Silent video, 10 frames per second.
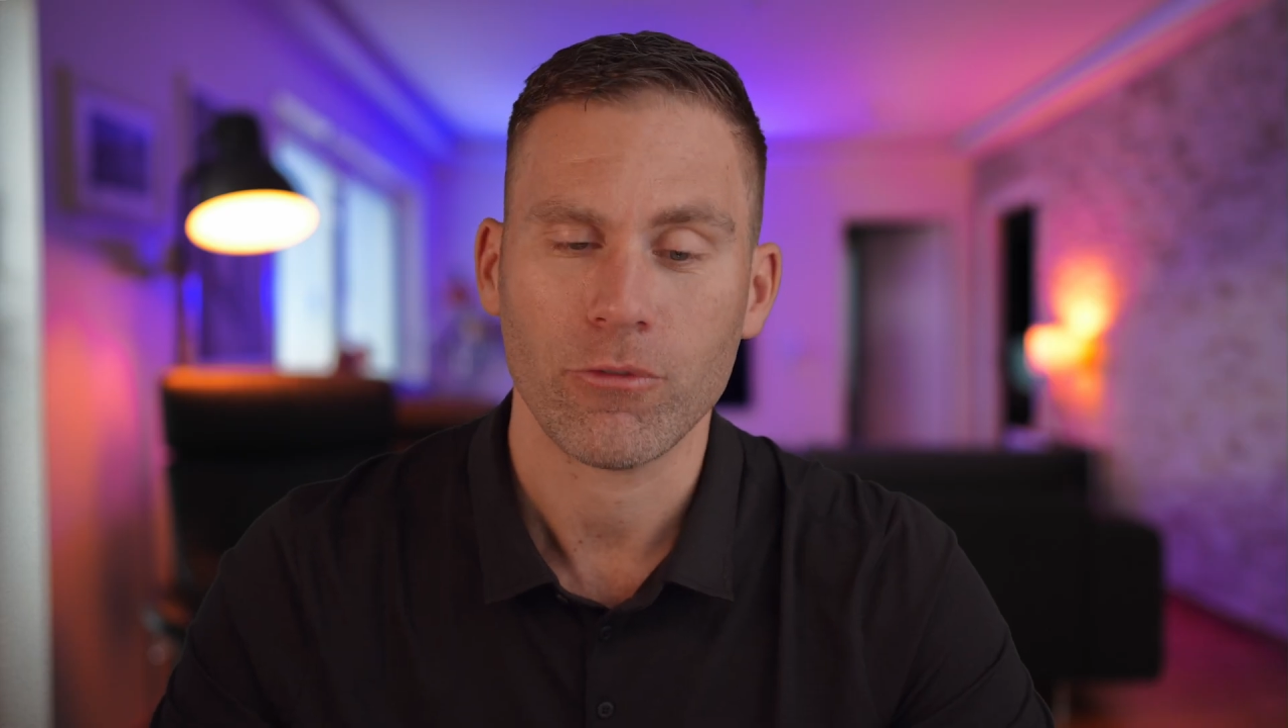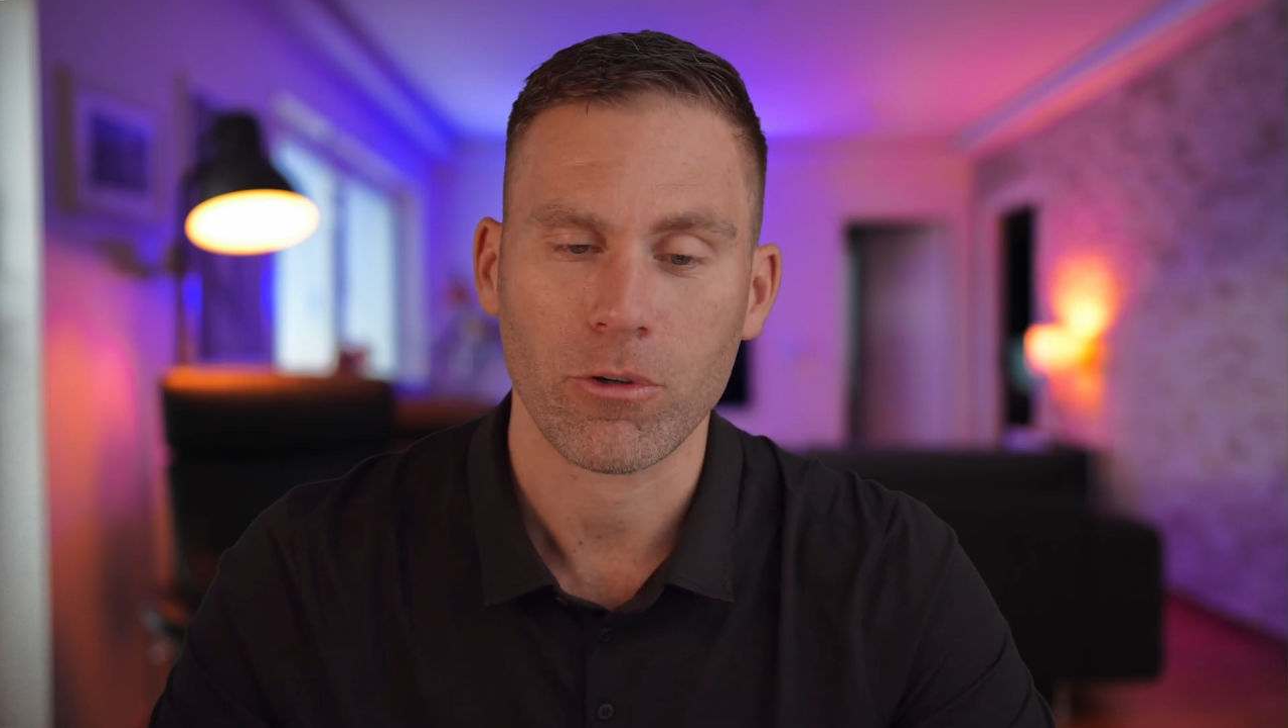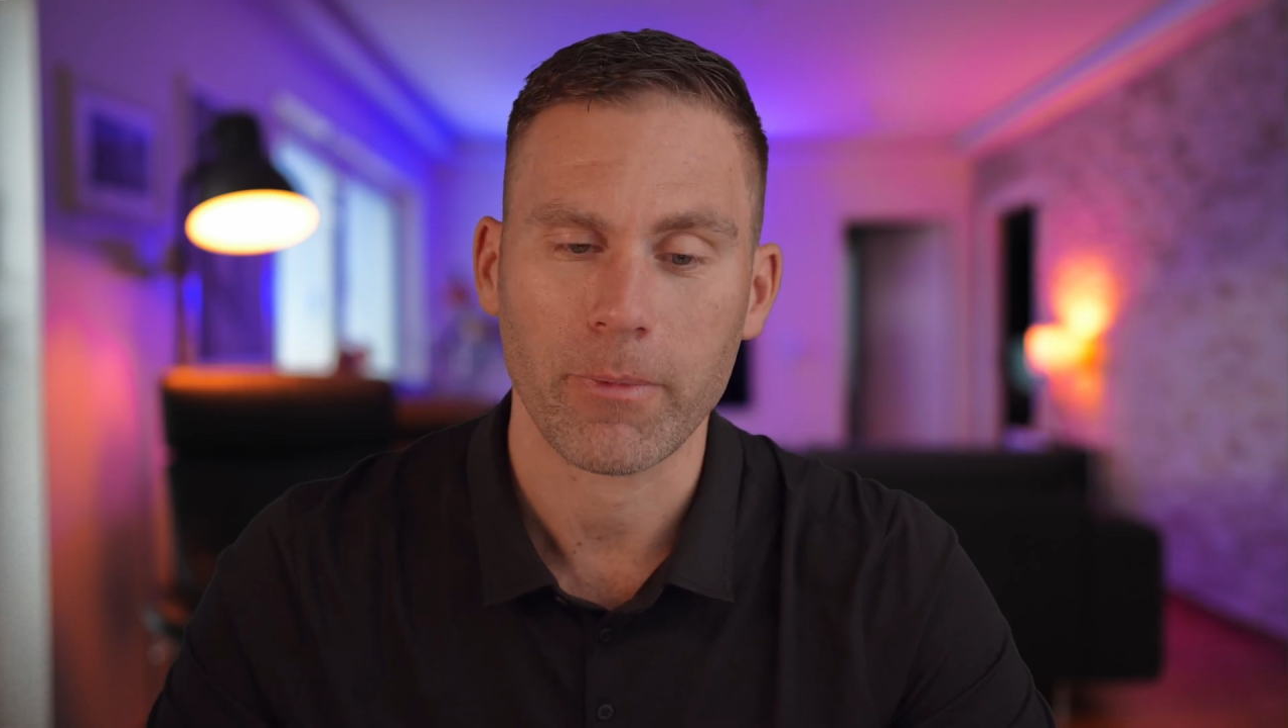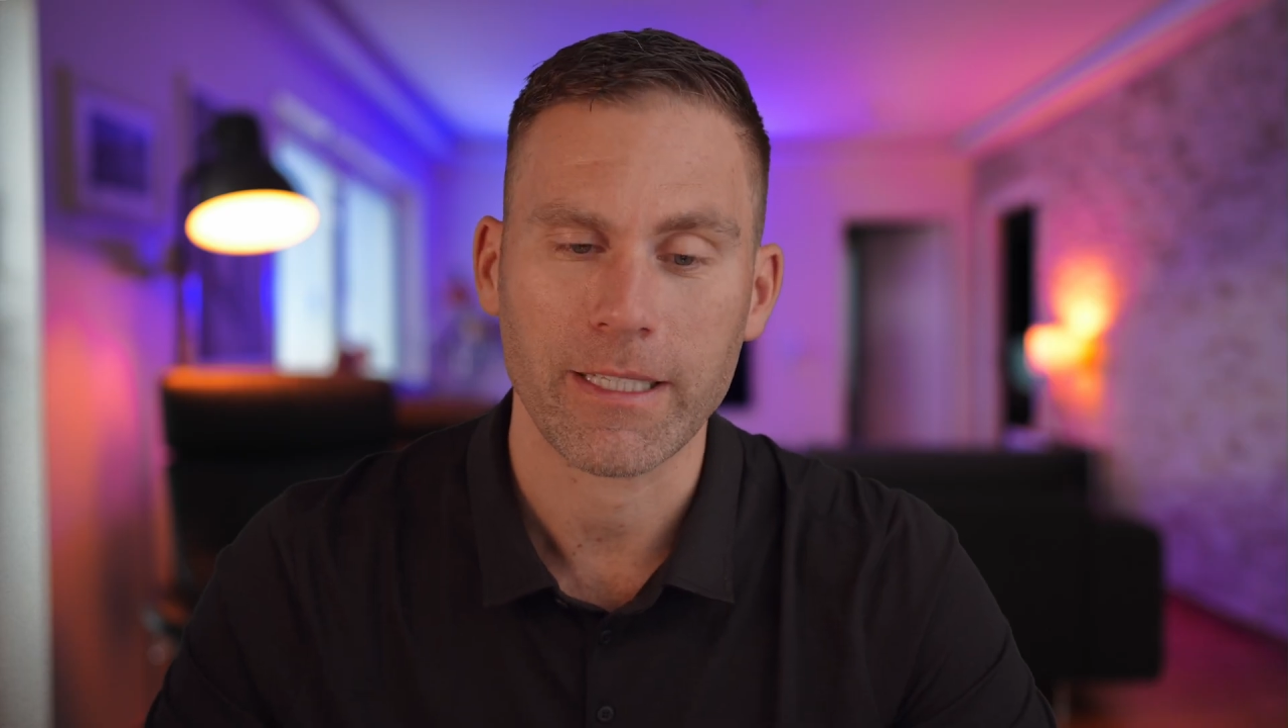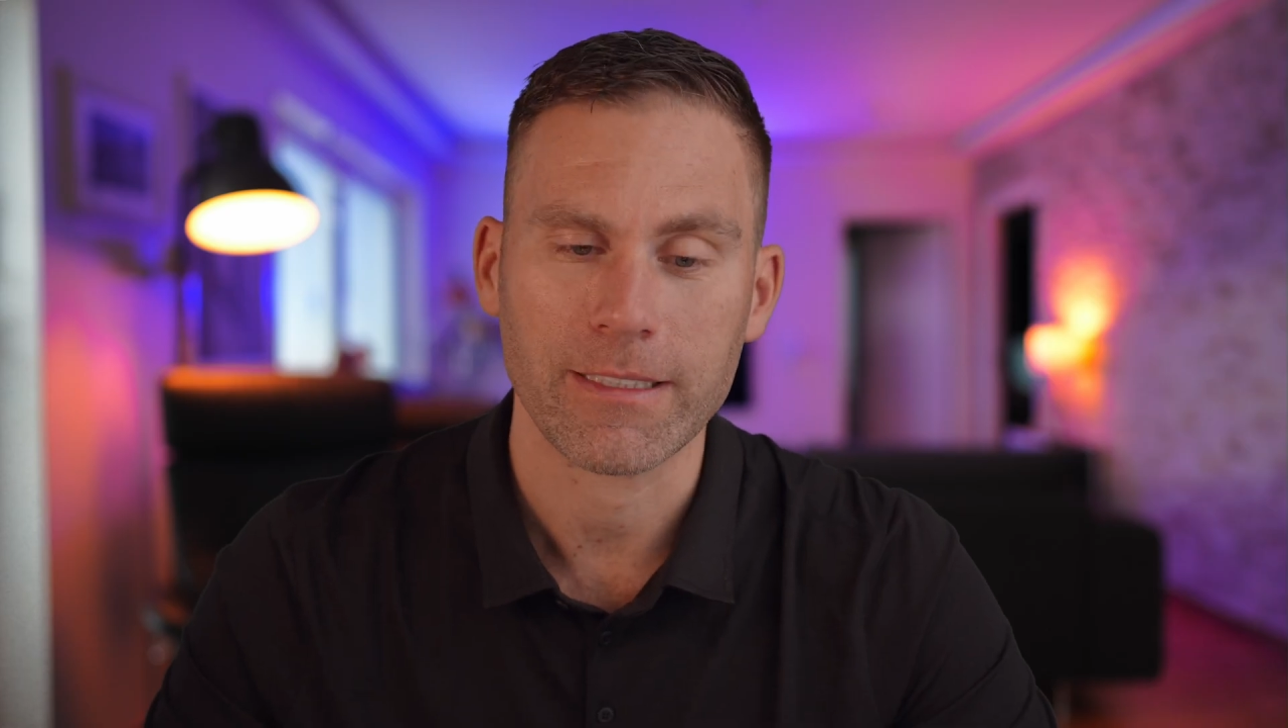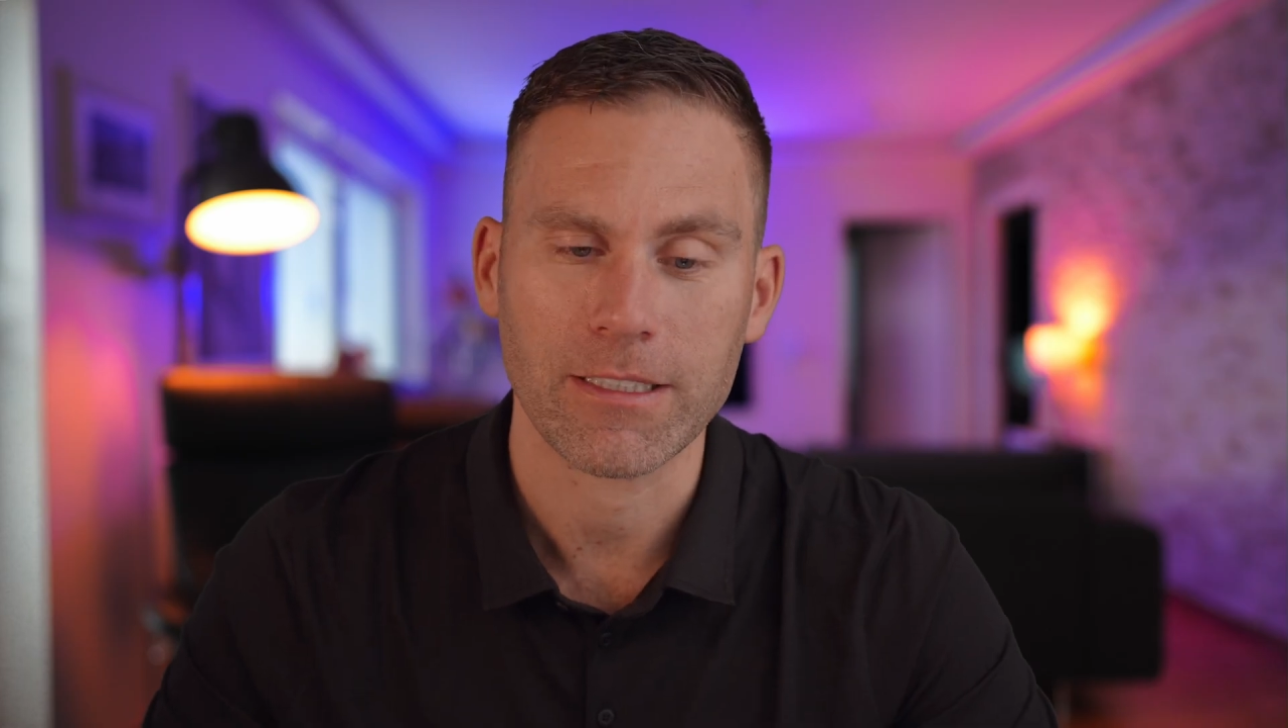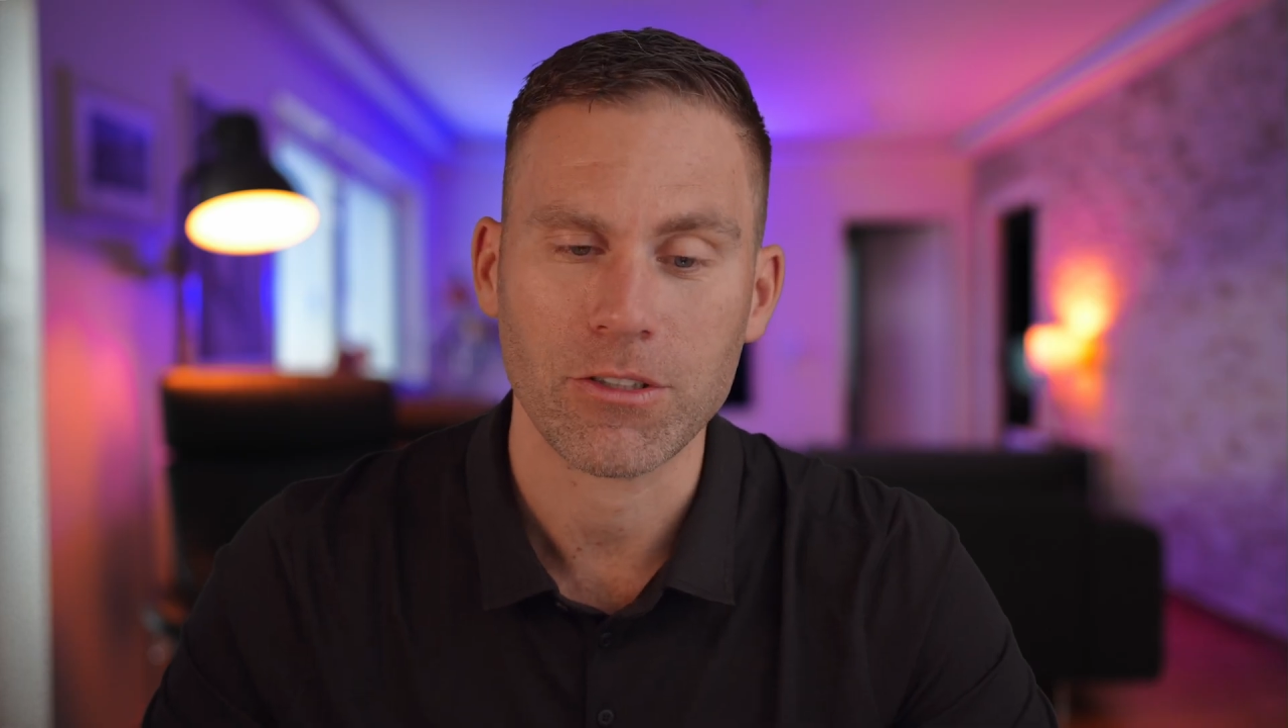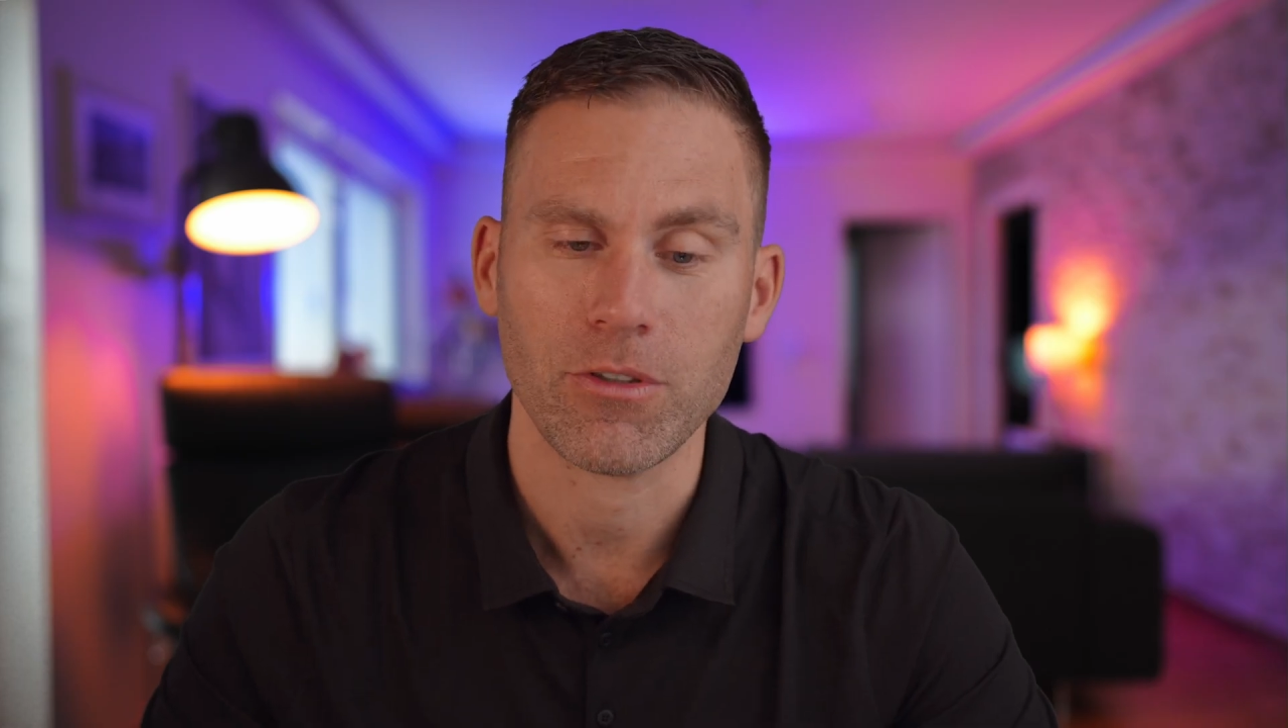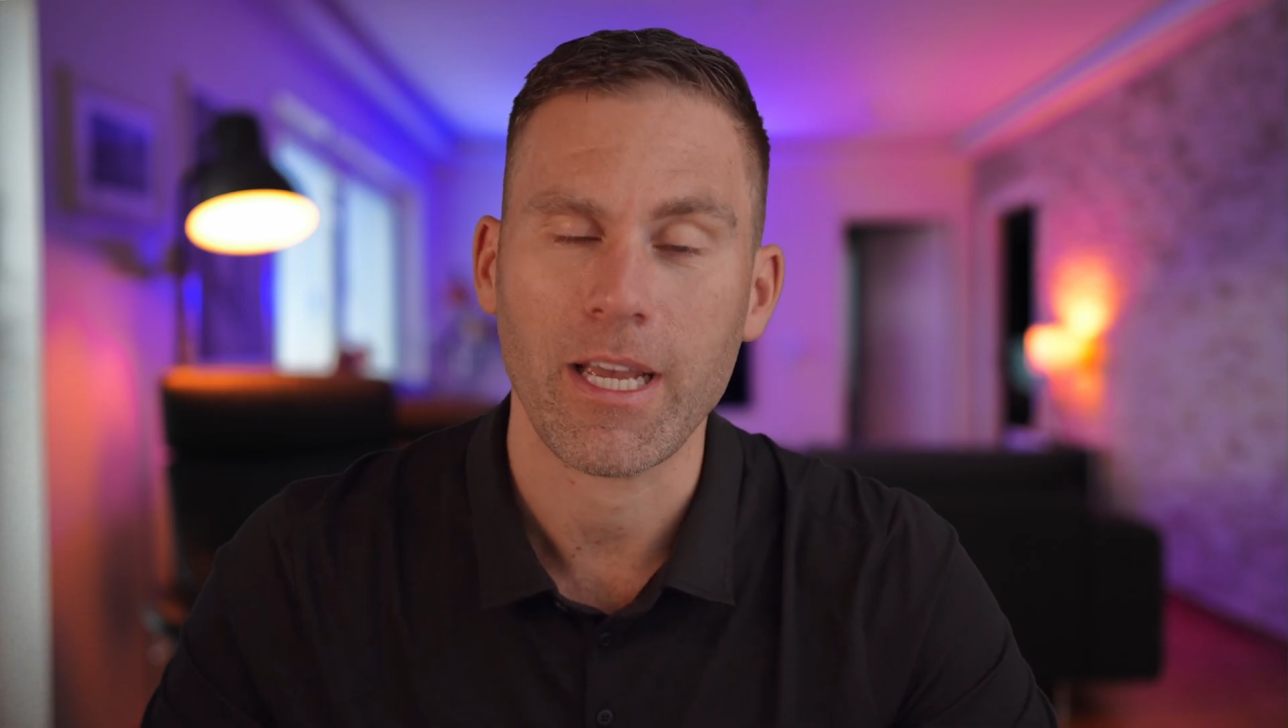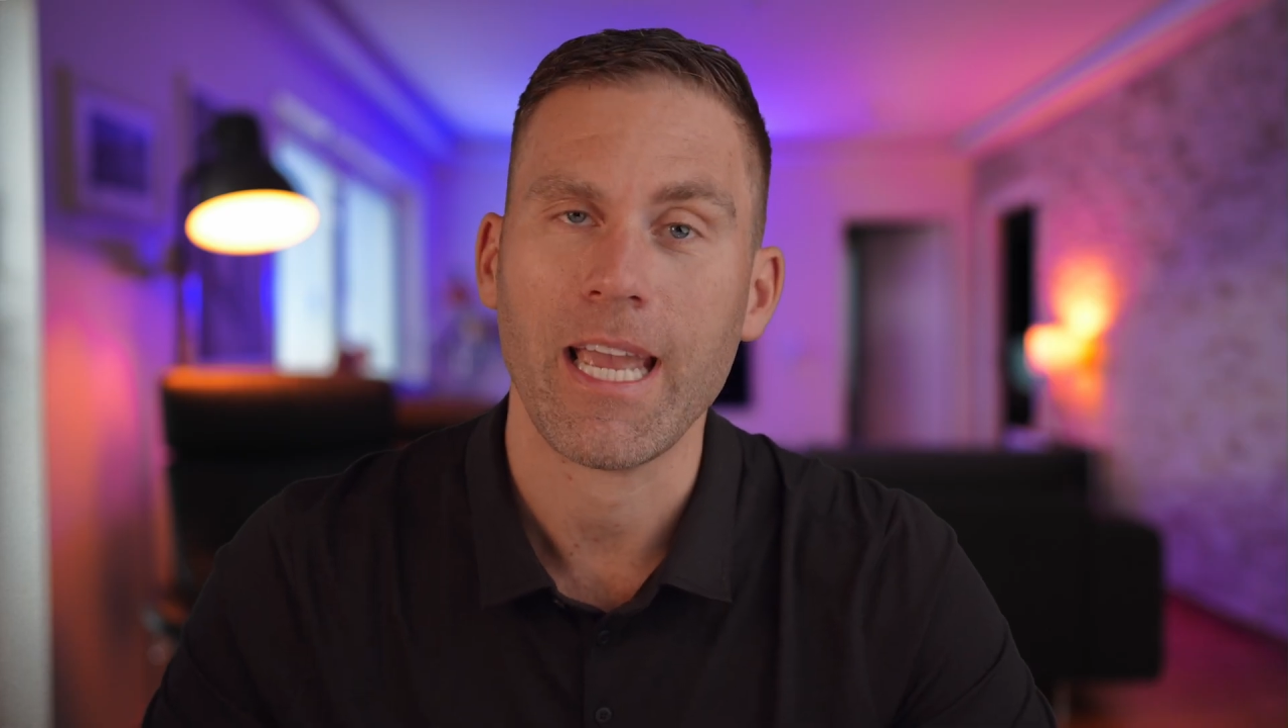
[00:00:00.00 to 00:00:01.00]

formatted to